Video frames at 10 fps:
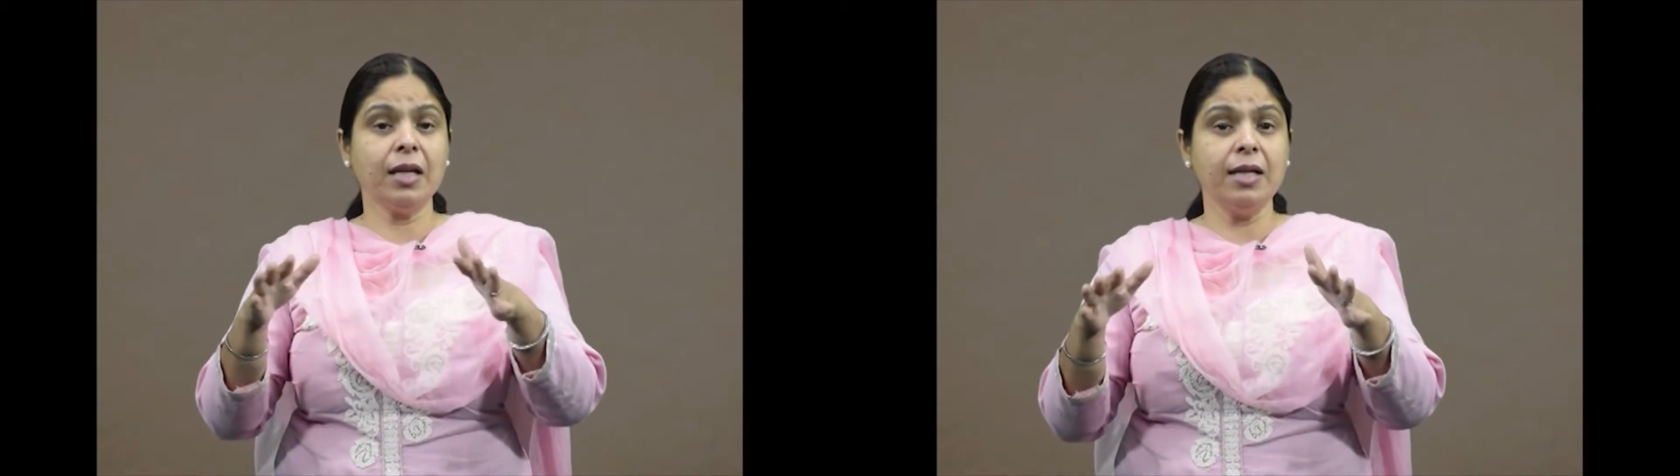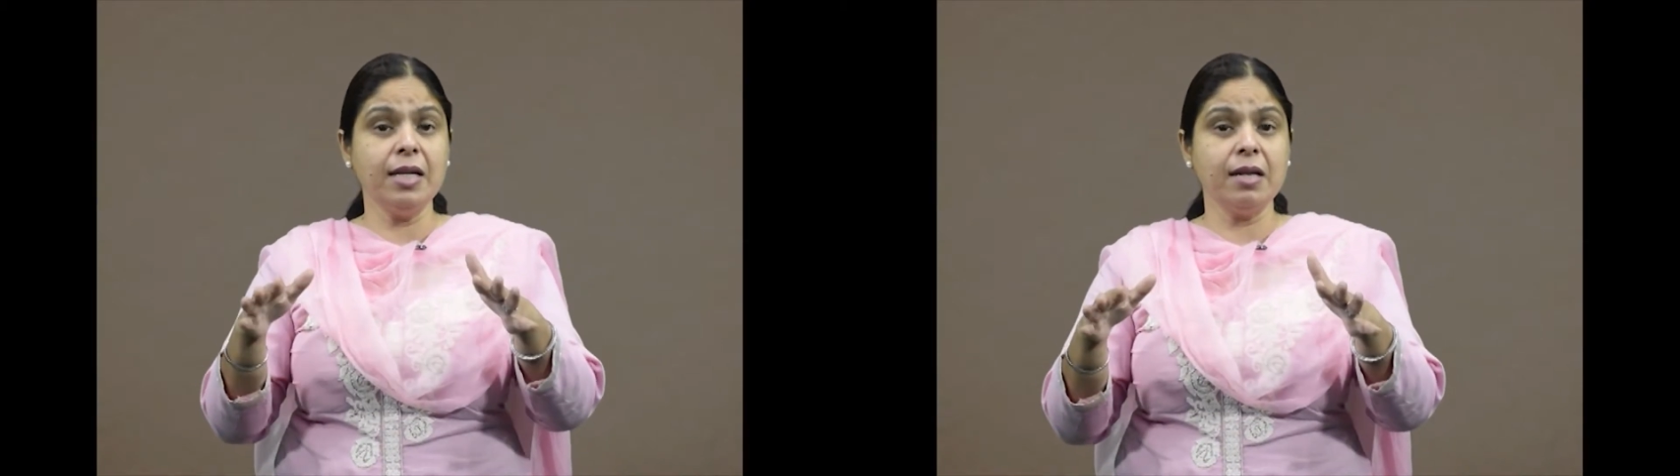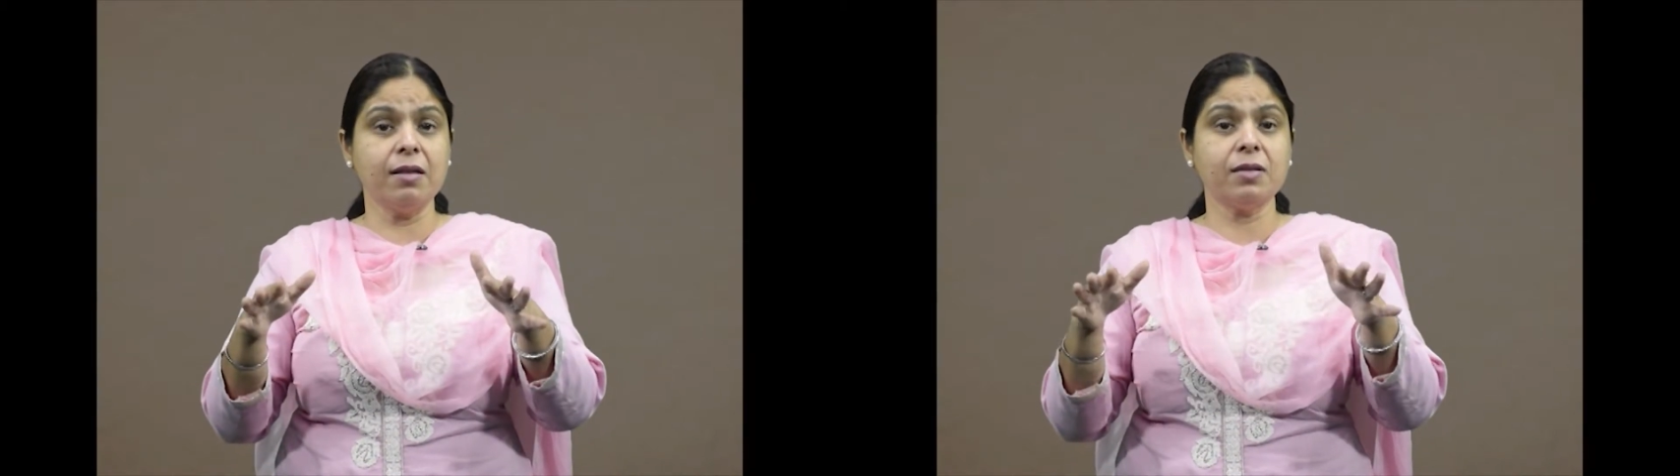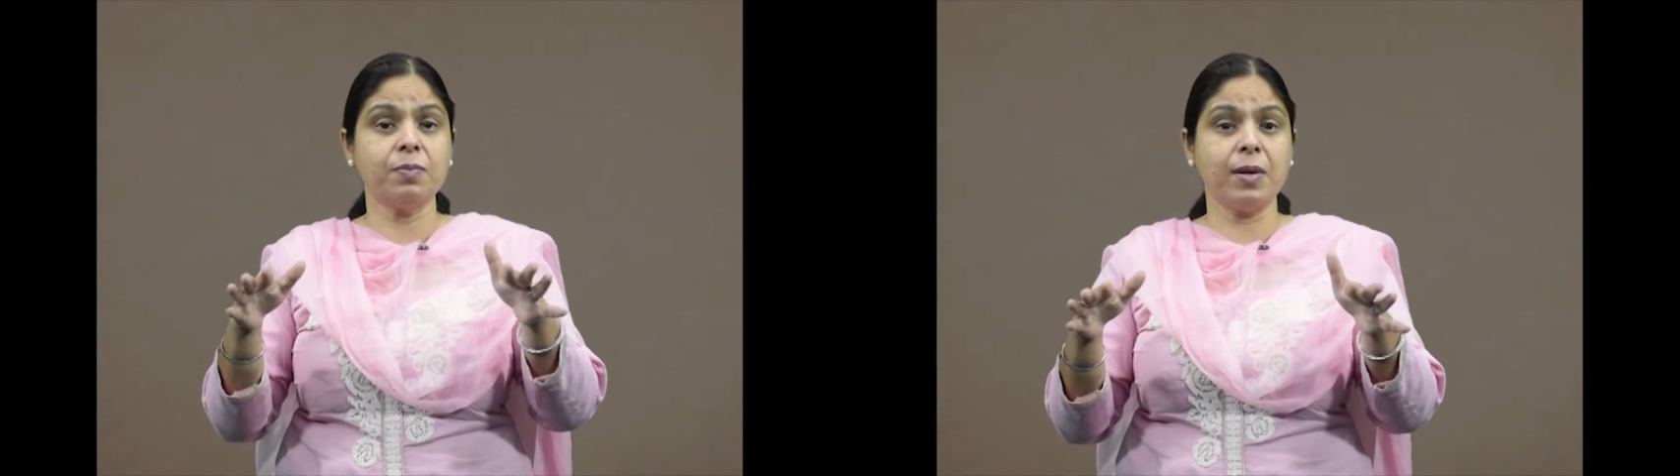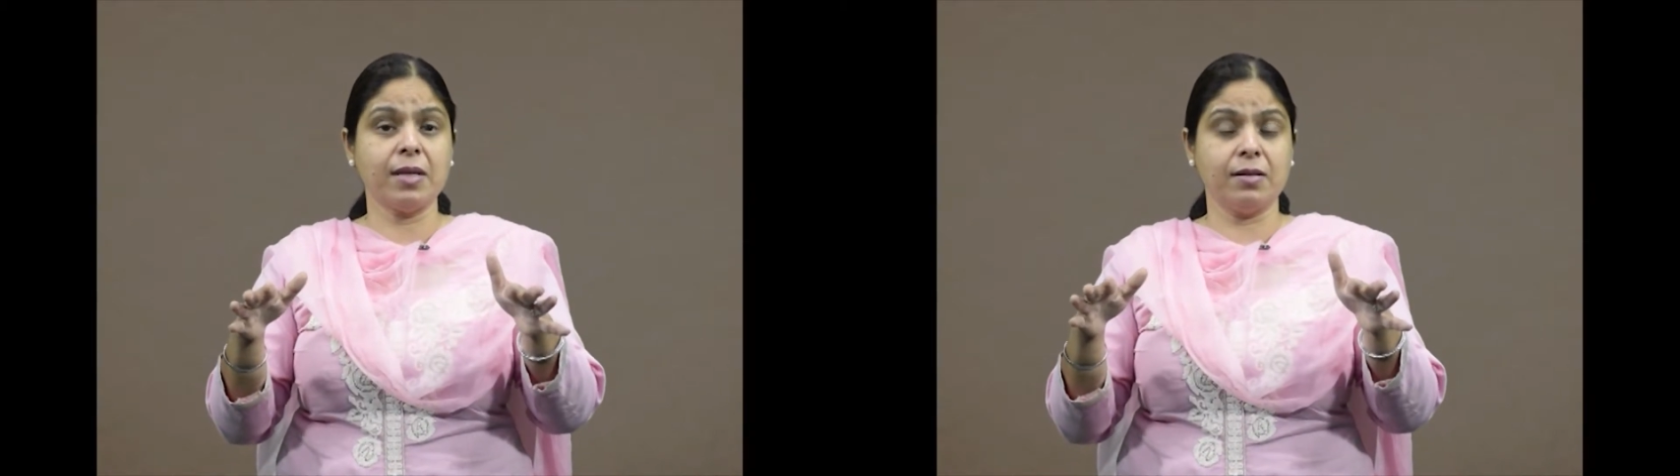layers
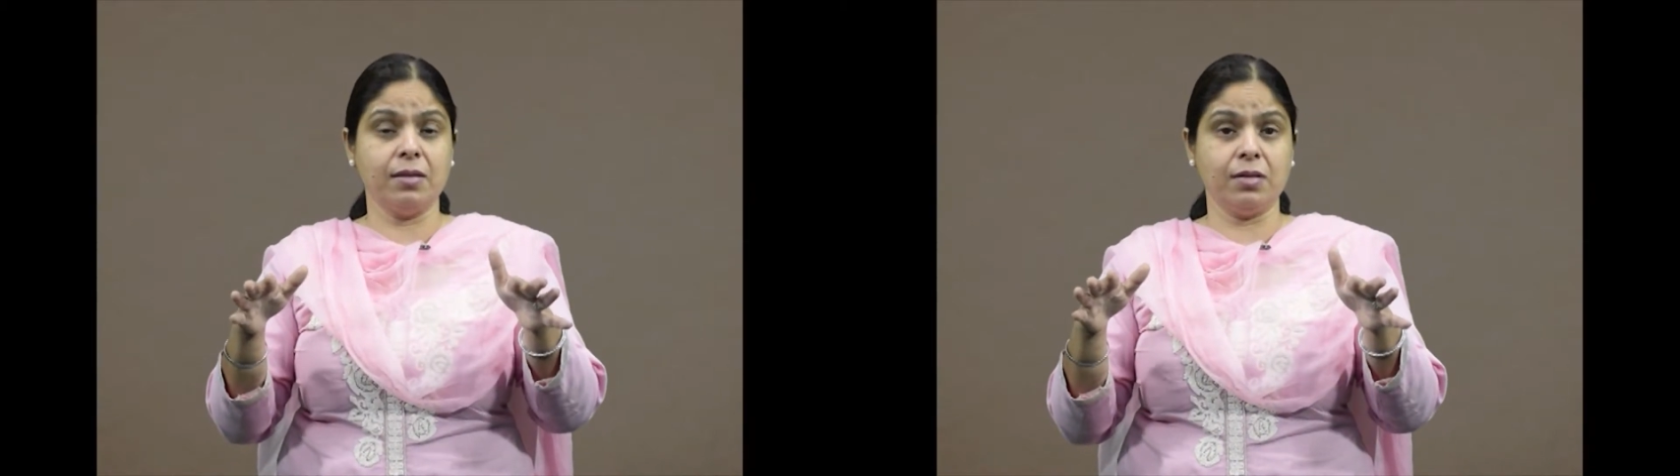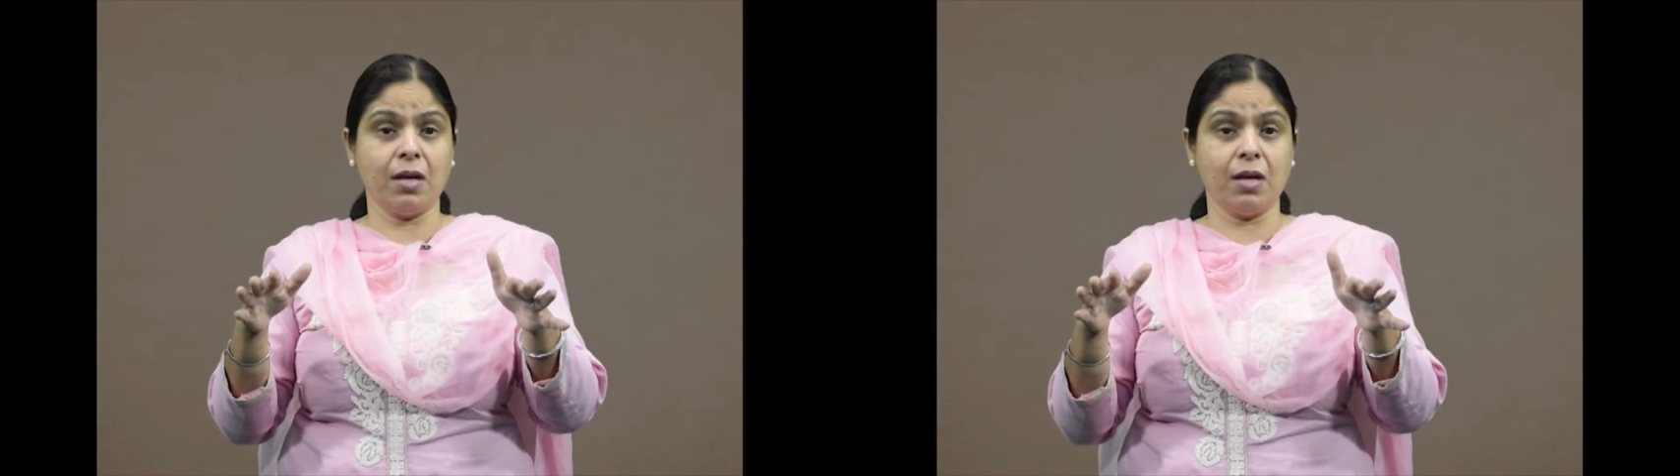present